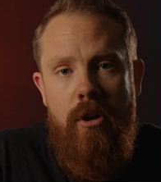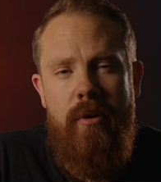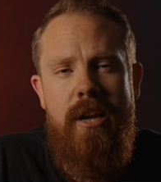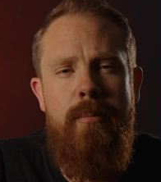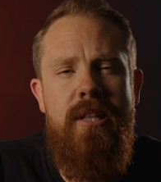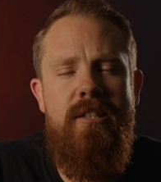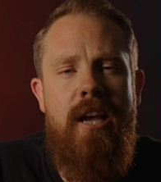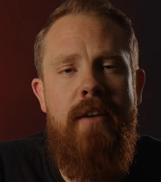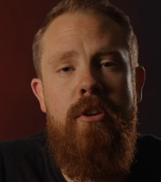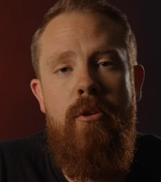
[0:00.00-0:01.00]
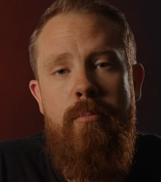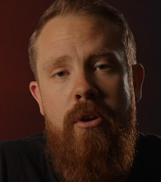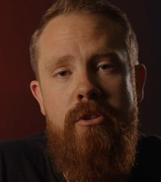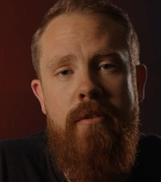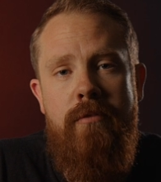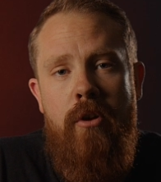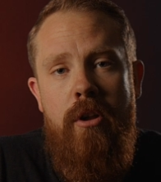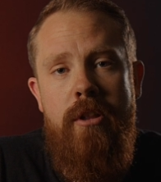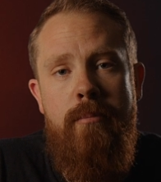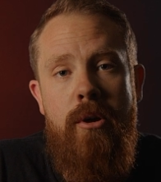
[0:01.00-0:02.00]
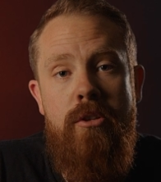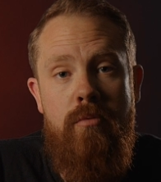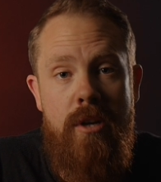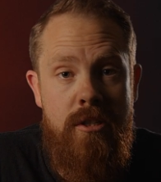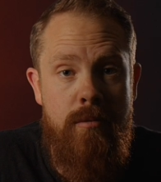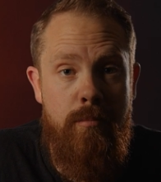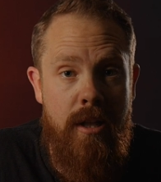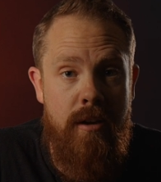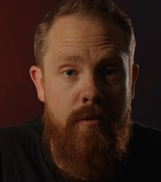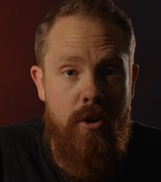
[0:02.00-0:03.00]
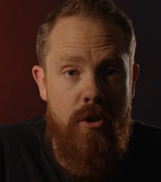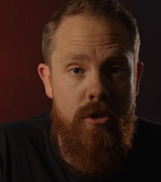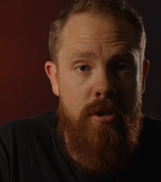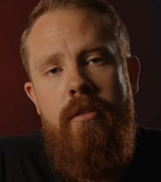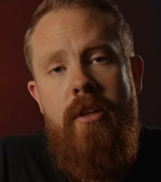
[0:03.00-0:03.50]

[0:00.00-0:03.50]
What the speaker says: I recommend saving your project file in the most recent Blender version,